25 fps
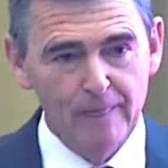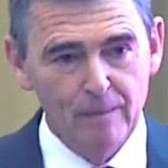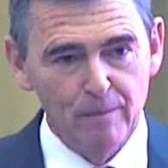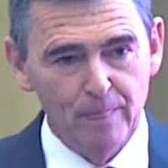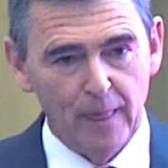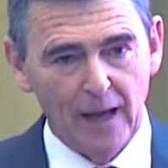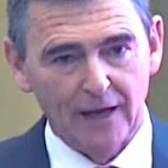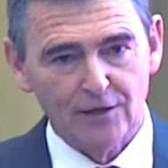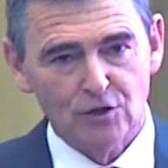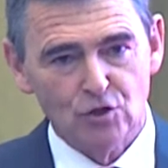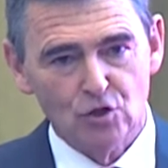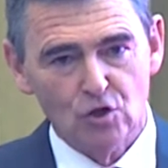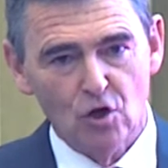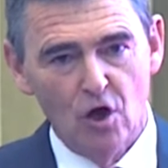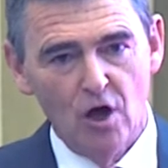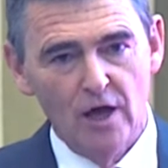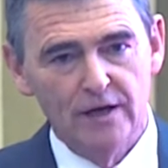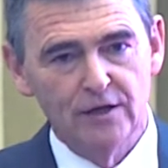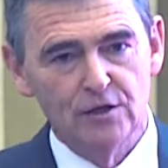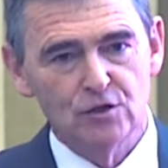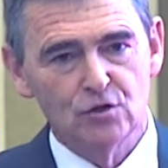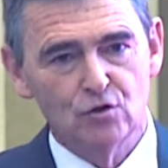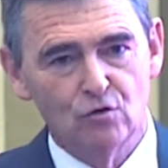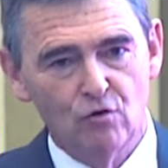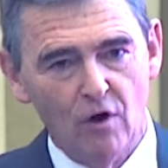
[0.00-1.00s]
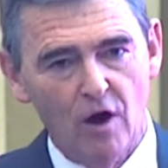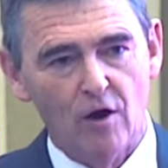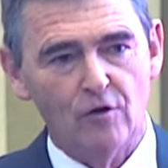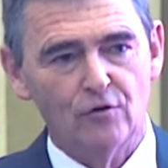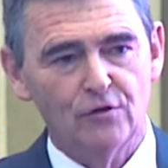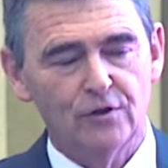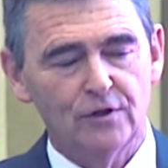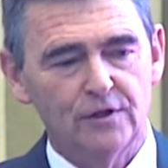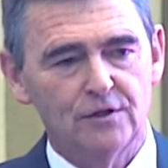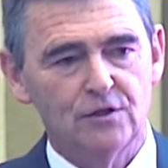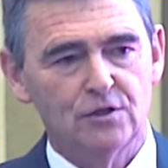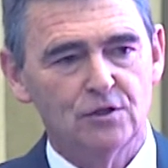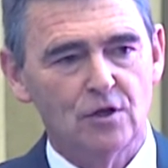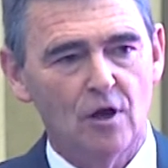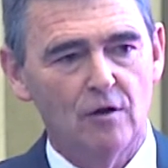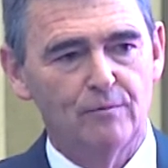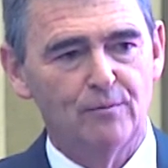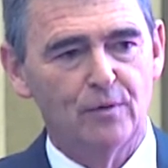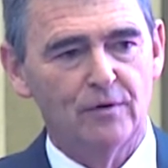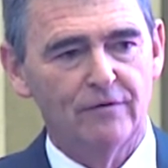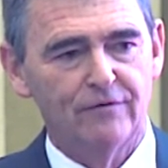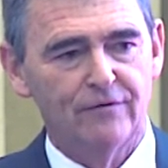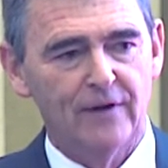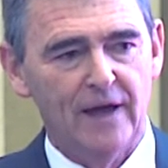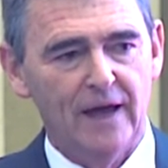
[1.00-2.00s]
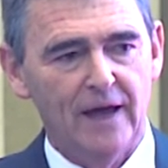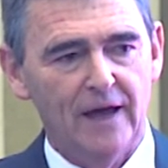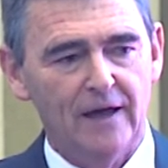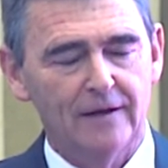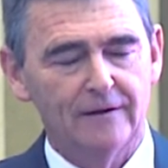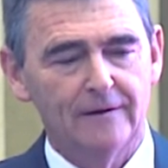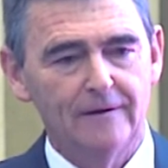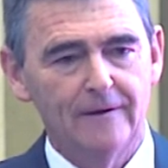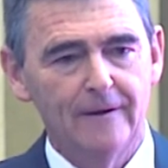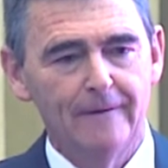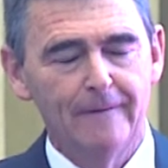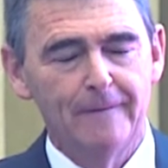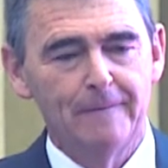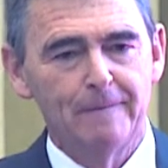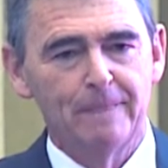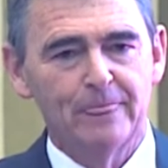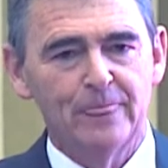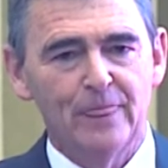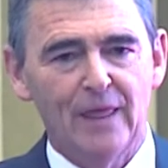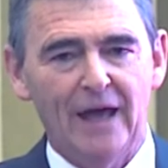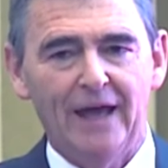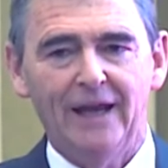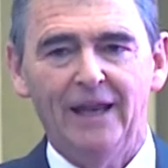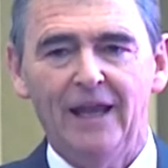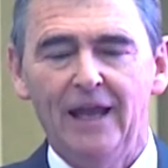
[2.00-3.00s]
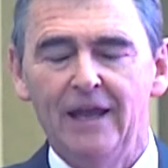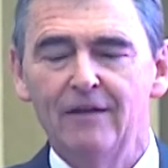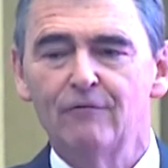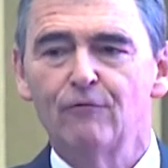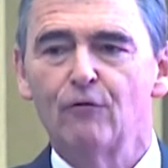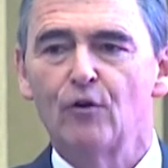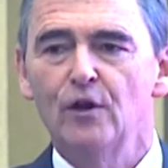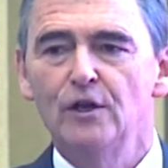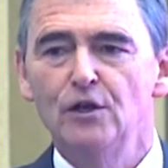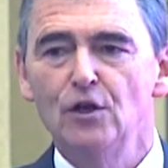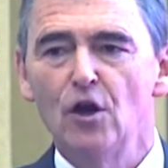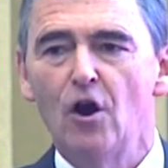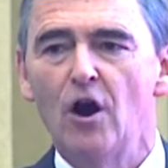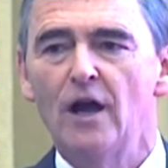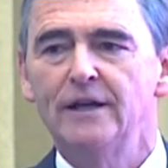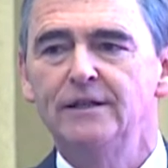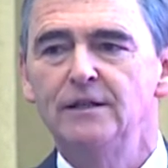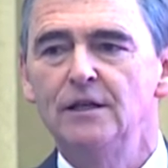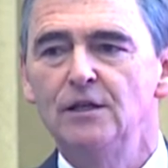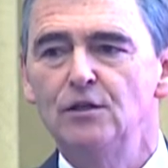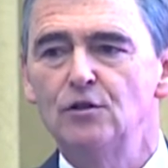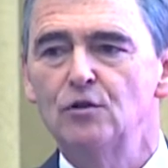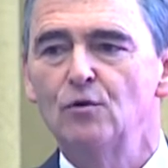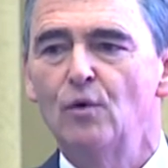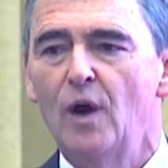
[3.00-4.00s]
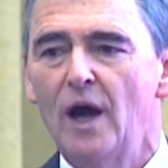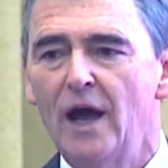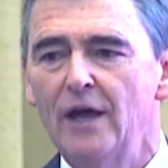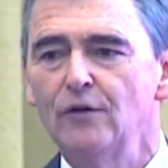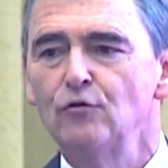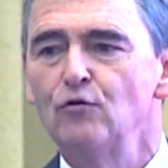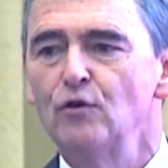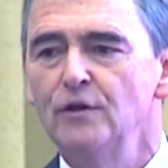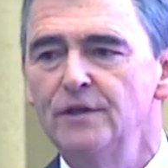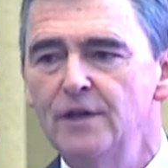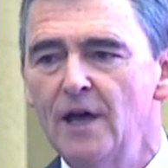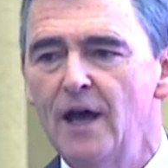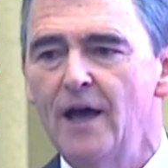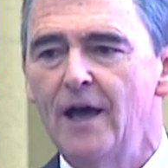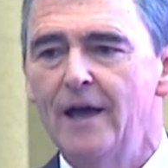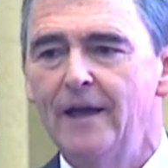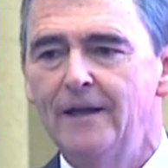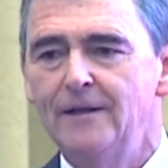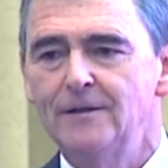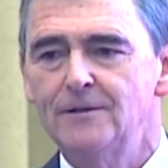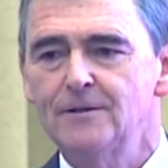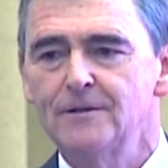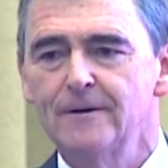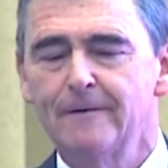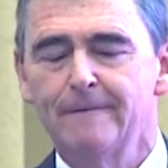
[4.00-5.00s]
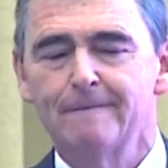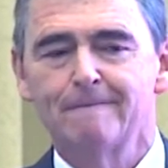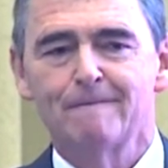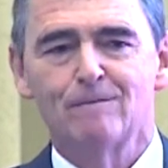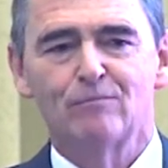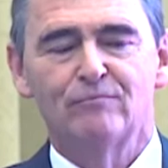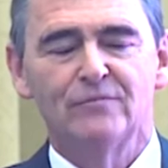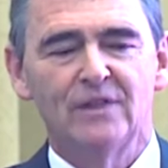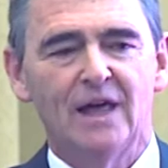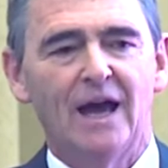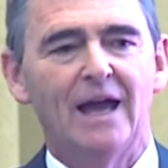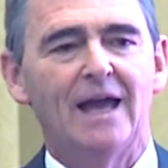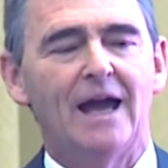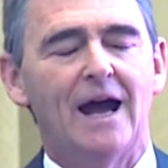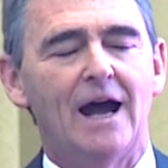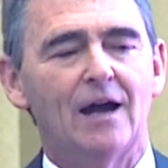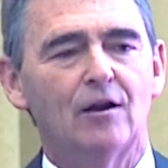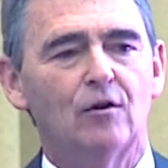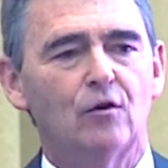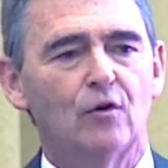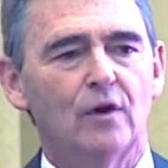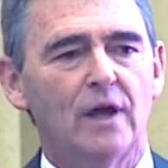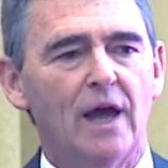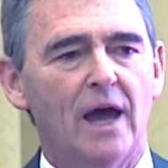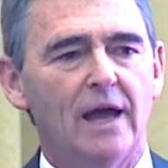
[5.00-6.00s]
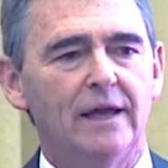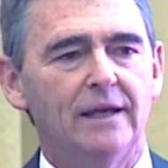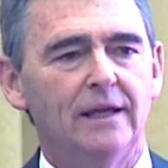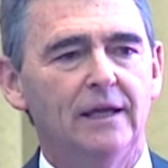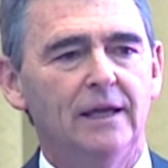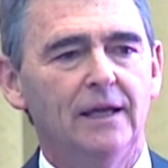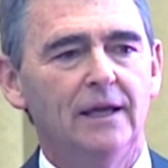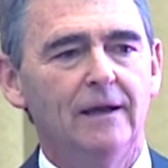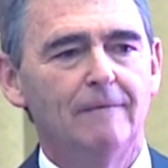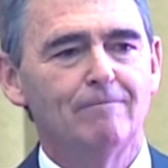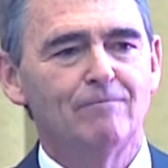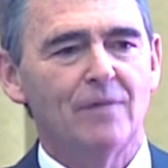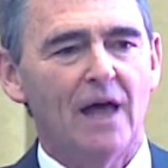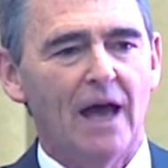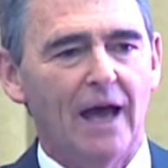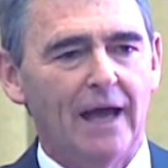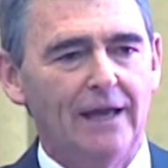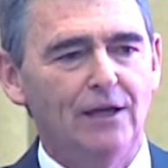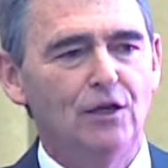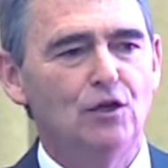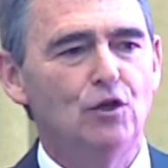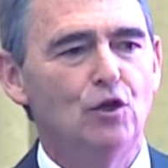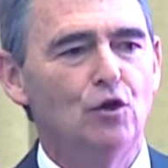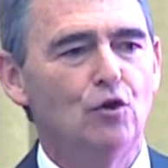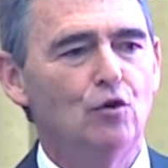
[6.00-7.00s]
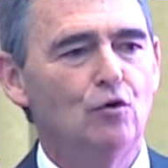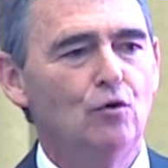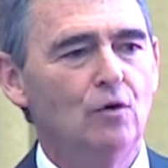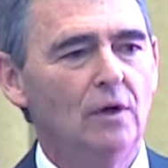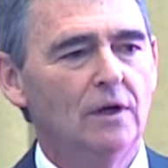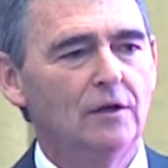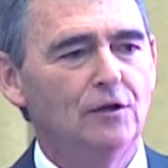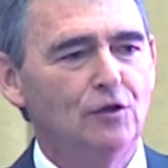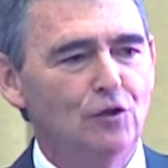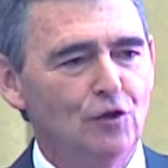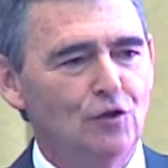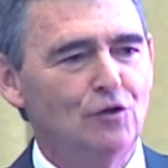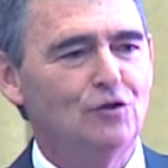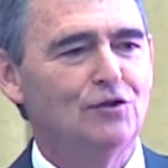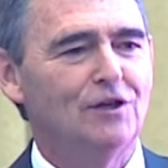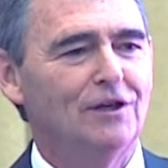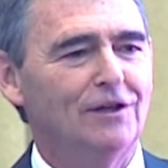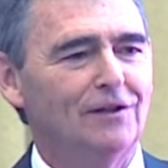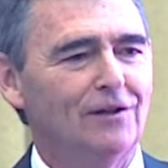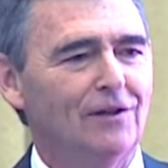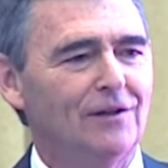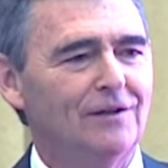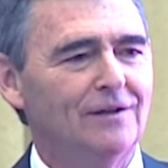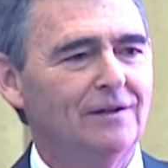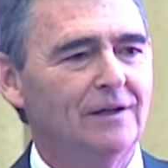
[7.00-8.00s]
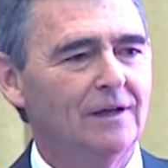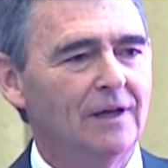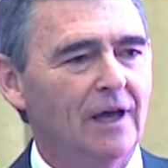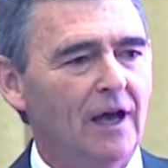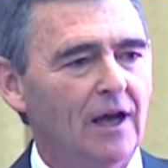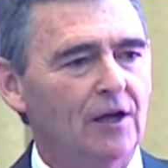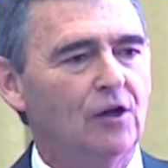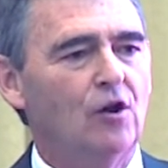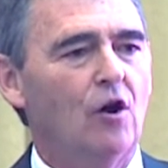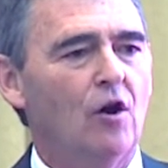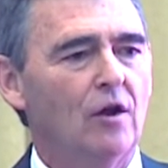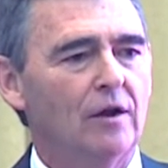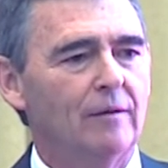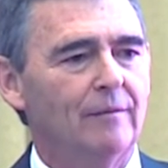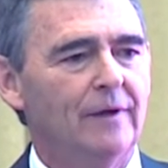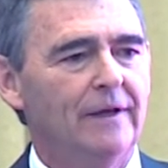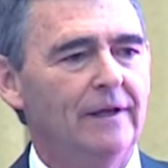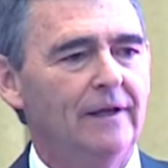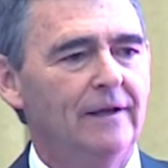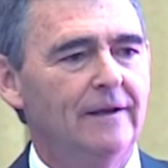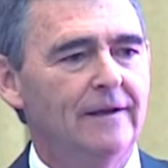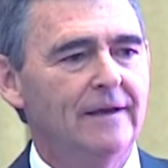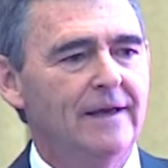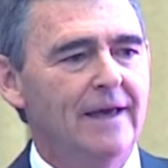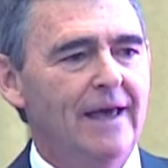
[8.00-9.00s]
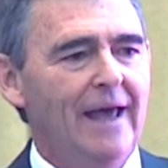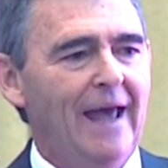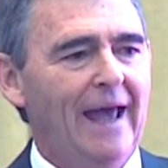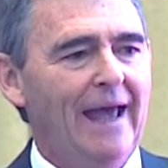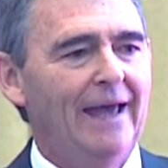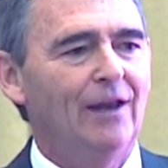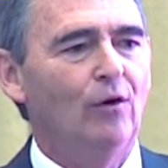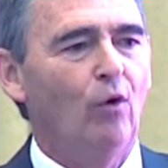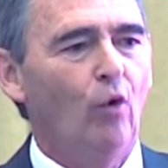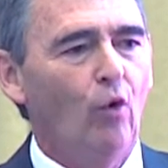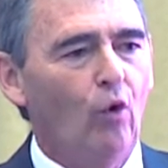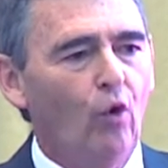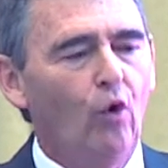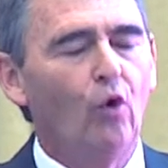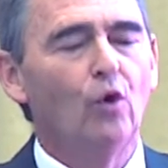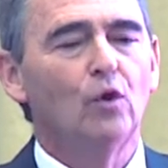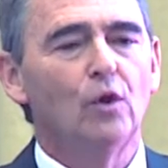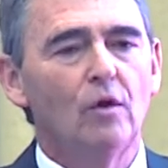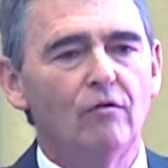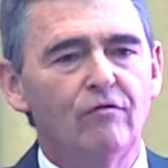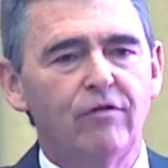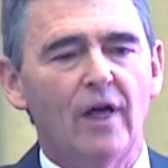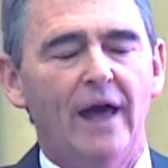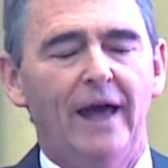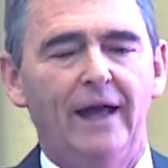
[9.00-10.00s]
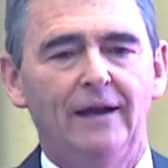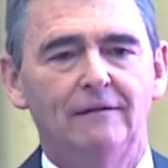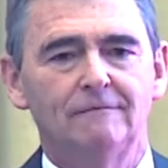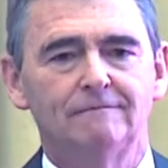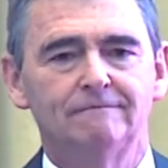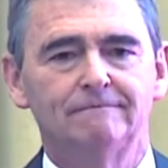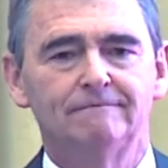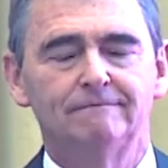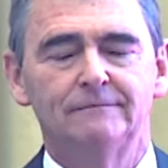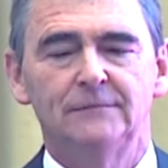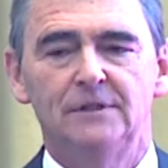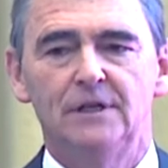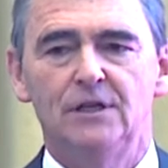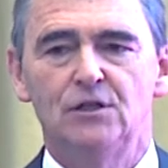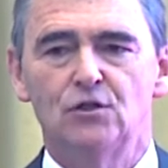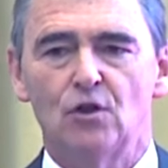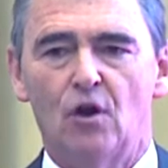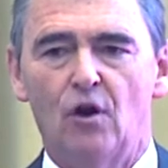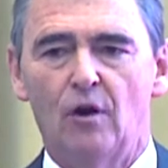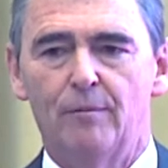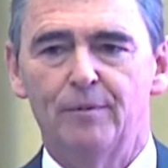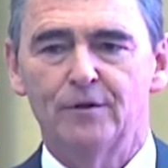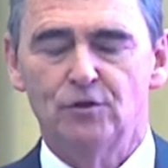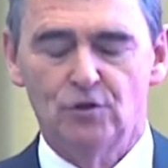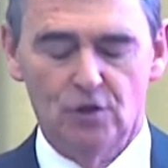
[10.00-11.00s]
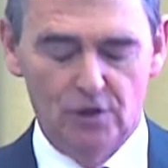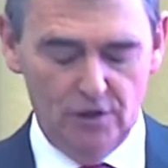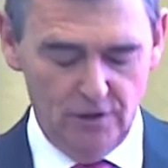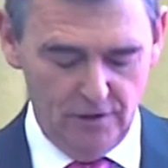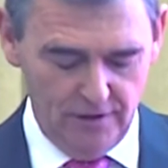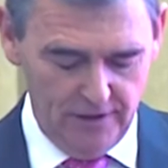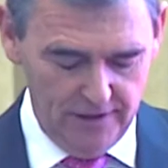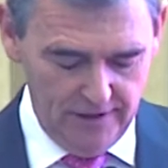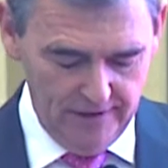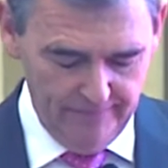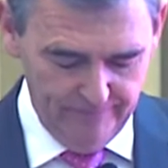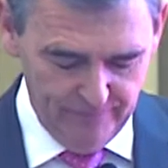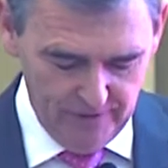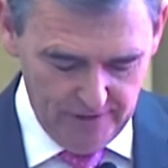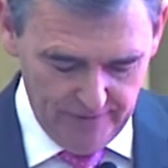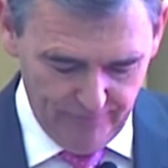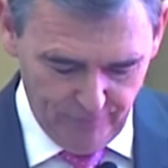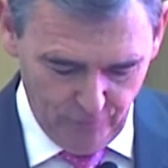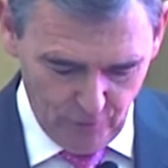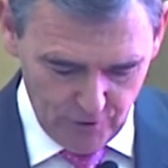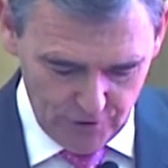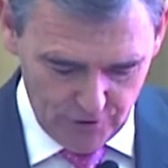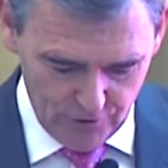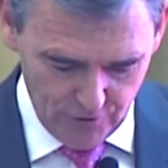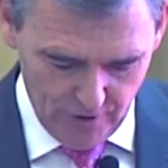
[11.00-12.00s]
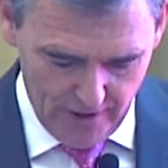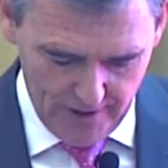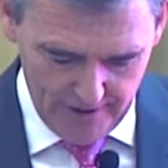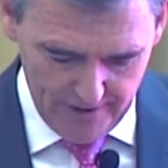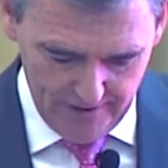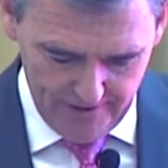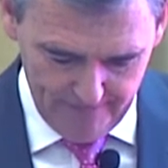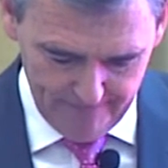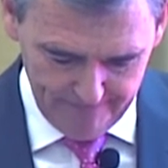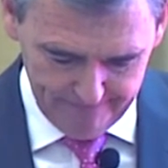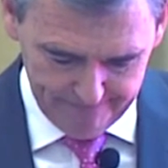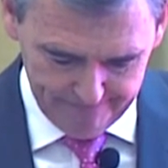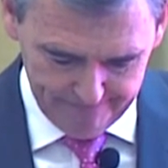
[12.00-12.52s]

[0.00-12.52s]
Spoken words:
but China's growth is so profound that every 90 to 100 days, they are creating a new New Zealand economy. And all of that is opportunity for Australia.